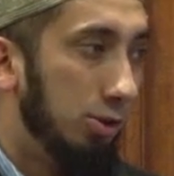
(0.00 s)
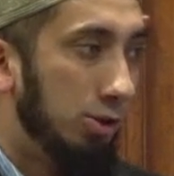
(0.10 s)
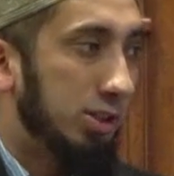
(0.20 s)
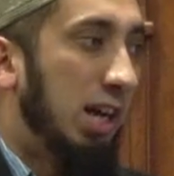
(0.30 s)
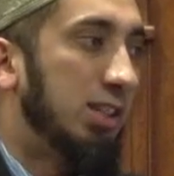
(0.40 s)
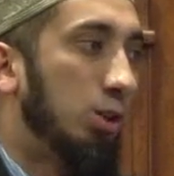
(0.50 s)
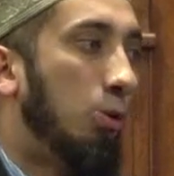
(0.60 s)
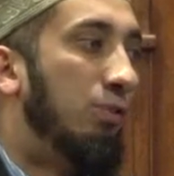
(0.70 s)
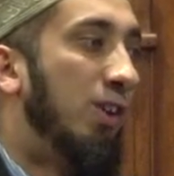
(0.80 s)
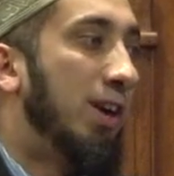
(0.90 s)
Those guys are
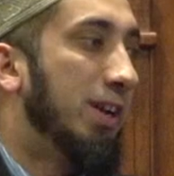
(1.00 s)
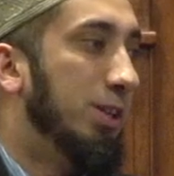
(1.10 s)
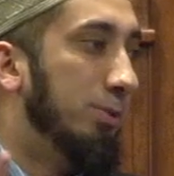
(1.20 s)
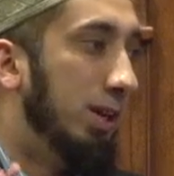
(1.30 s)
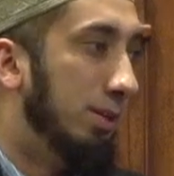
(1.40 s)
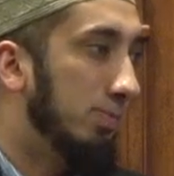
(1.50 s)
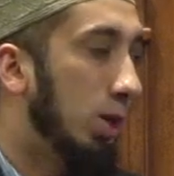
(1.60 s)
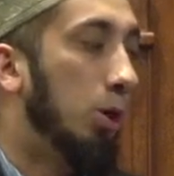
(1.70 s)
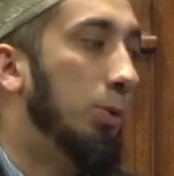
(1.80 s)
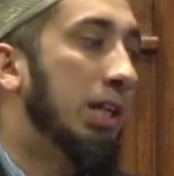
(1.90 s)
kuffar anyway,
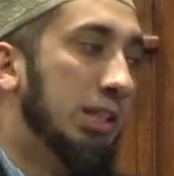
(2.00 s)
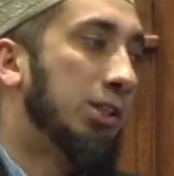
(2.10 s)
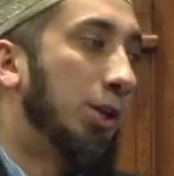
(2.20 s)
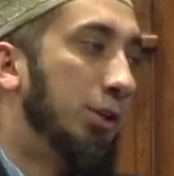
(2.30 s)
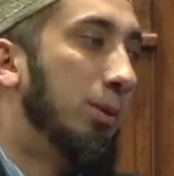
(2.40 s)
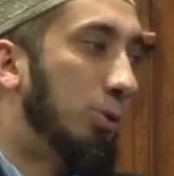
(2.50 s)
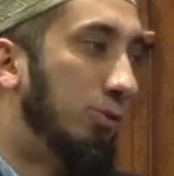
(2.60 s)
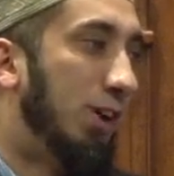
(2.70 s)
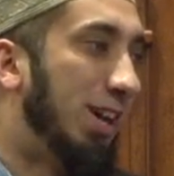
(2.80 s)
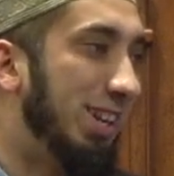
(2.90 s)
or we consider them
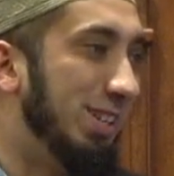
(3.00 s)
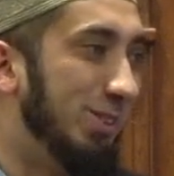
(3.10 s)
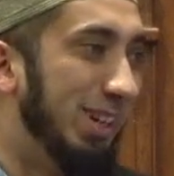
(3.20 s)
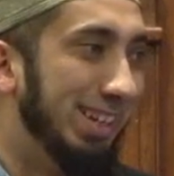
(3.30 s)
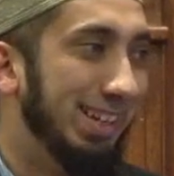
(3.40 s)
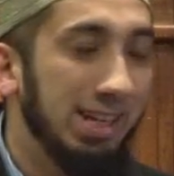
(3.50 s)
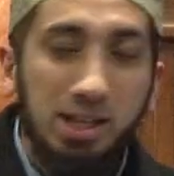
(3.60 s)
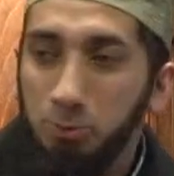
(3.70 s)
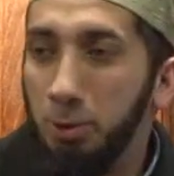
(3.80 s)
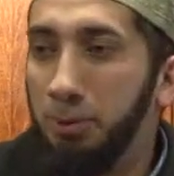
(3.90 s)
kuffar anyway.
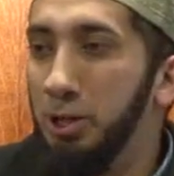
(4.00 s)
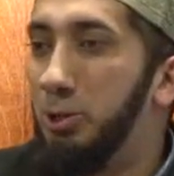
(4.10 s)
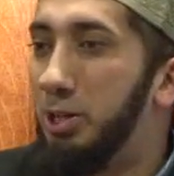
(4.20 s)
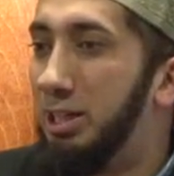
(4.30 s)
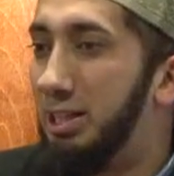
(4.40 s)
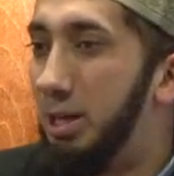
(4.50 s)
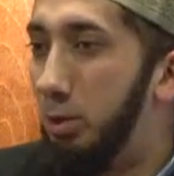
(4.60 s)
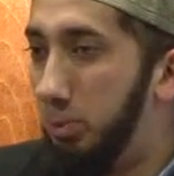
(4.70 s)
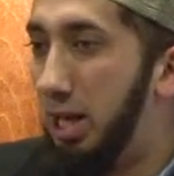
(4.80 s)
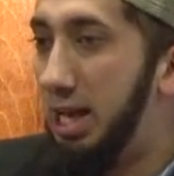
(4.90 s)
We're pretty good at that.
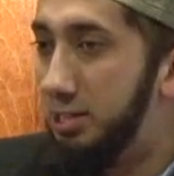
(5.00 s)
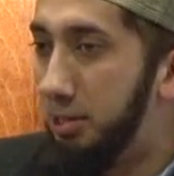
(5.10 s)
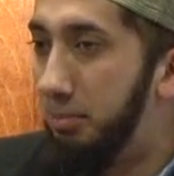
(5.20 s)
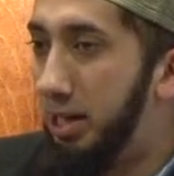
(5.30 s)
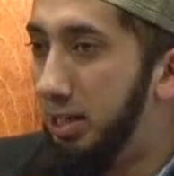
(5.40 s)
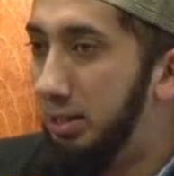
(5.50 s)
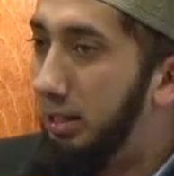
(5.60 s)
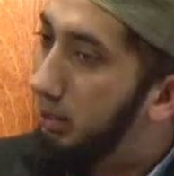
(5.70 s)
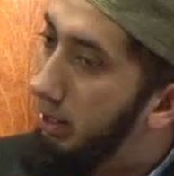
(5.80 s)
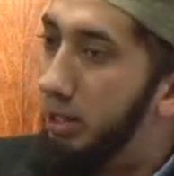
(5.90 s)
When we hate somebody,
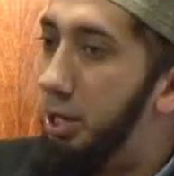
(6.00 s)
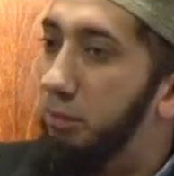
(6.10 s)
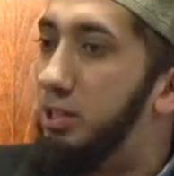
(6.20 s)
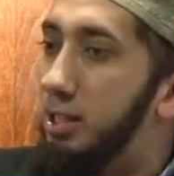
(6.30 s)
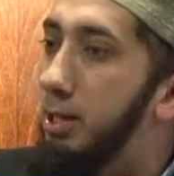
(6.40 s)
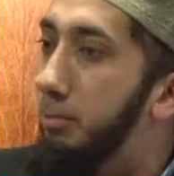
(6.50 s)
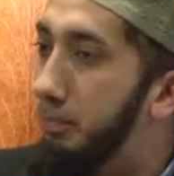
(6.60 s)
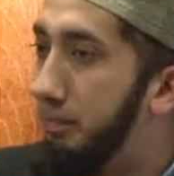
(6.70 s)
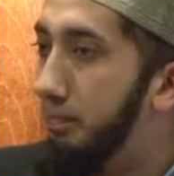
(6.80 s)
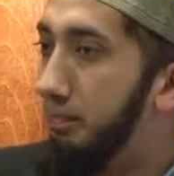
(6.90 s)
then they're out of Islam.
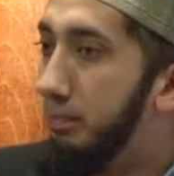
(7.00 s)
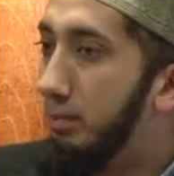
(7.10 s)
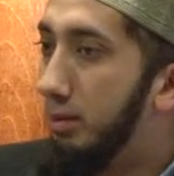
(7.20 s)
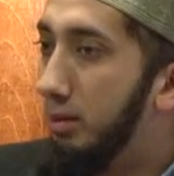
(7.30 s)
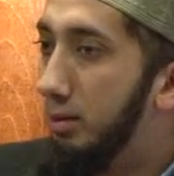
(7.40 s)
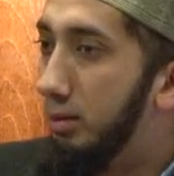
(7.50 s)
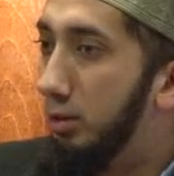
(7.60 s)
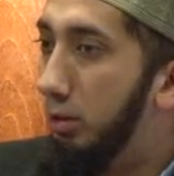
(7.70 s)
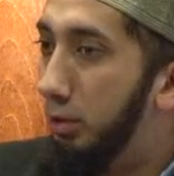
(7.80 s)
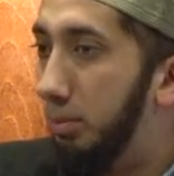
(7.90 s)

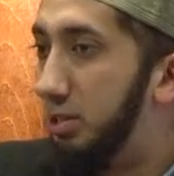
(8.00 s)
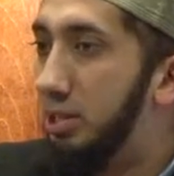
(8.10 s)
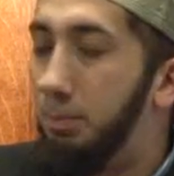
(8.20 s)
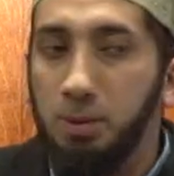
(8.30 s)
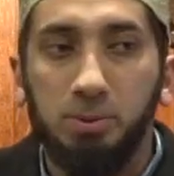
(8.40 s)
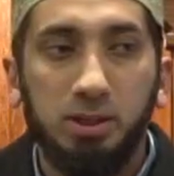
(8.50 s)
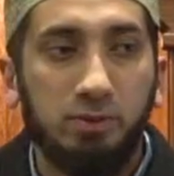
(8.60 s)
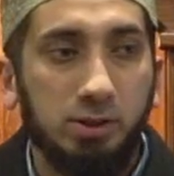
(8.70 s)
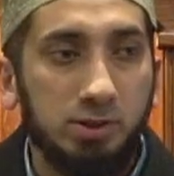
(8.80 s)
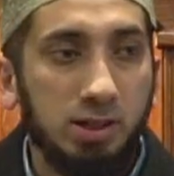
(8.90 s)
You know, they must not be
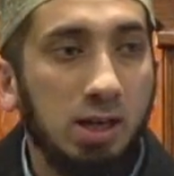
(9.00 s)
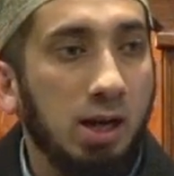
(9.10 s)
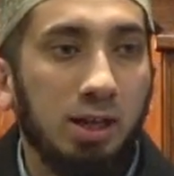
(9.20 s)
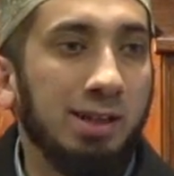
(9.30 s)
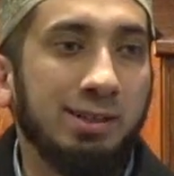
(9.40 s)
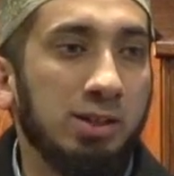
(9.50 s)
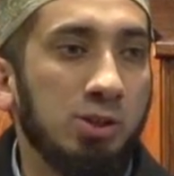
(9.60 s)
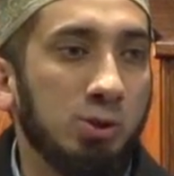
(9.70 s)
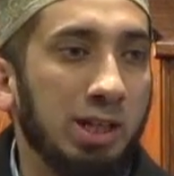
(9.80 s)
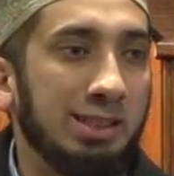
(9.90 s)
believers. Allah
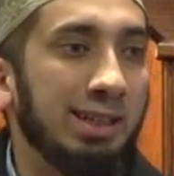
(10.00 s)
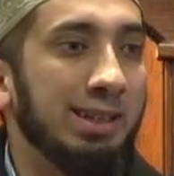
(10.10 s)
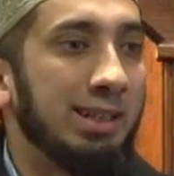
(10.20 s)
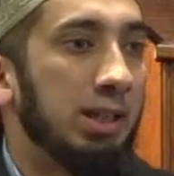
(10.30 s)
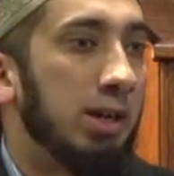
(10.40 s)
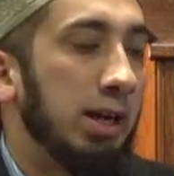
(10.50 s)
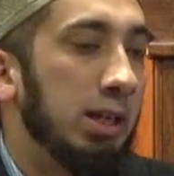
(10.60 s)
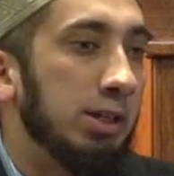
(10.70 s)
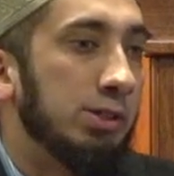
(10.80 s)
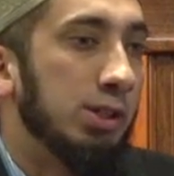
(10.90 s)
didn't do that. The nakira
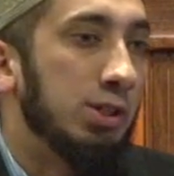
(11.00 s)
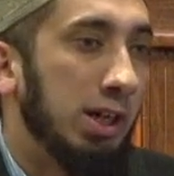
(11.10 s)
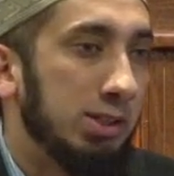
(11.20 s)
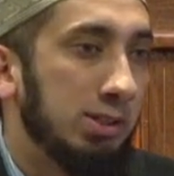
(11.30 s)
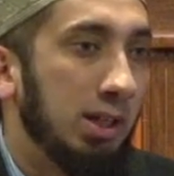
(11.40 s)
here suggests,